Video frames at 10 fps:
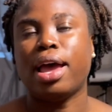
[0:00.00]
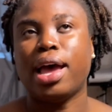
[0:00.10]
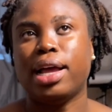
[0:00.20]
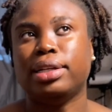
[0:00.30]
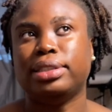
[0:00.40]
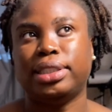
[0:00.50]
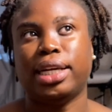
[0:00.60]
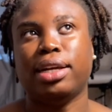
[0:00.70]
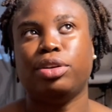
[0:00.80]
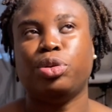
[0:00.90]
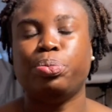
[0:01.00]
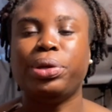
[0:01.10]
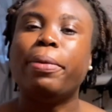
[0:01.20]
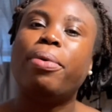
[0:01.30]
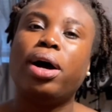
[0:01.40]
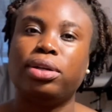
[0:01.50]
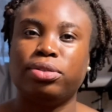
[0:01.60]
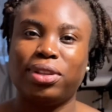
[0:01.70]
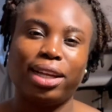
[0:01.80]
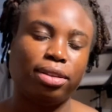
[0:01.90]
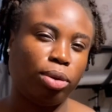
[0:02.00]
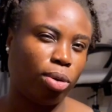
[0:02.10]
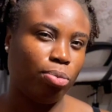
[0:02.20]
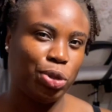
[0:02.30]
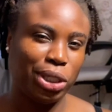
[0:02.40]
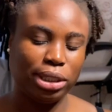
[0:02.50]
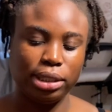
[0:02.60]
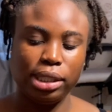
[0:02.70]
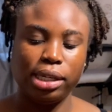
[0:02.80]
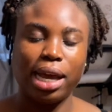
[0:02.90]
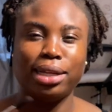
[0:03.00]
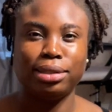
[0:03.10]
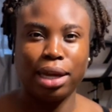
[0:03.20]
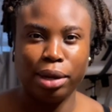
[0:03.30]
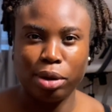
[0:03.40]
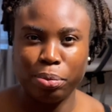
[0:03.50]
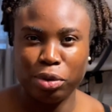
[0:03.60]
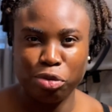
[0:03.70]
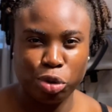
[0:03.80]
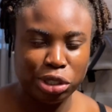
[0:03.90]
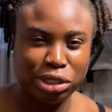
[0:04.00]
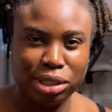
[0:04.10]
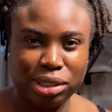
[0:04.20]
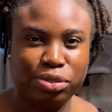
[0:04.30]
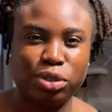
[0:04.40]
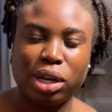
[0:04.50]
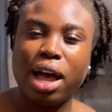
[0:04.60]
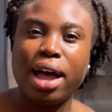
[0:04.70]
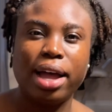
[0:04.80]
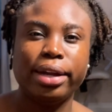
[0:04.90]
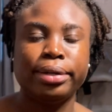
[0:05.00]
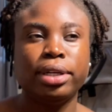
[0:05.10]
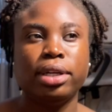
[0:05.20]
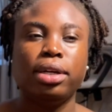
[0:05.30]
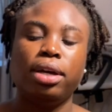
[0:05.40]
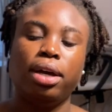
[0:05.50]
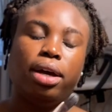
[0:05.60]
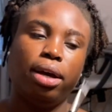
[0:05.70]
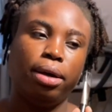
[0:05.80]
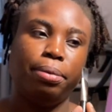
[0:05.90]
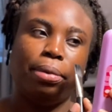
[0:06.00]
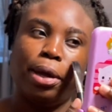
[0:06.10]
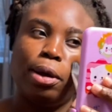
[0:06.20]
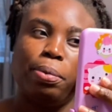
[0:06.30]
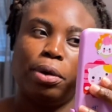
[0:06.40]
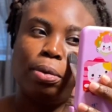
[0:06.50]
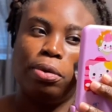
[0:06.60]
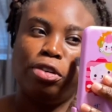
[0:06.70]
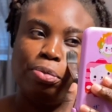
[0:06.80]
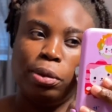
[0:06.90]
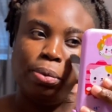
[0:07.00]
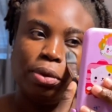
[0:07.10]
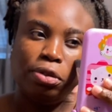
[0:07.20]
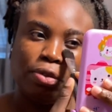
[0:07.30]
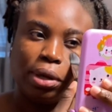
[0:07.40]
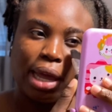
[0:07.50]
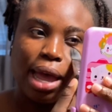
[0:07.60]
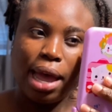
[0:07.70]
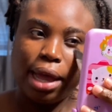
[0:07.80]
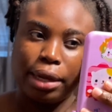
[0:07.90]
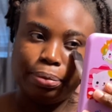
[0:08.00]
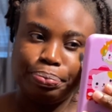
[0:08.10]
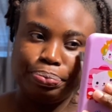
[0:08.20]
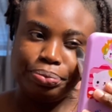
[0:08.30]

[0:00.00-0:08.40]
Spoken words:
And then you be a part of like the community, answer a couple of questions if you can, help a couple of people if you can,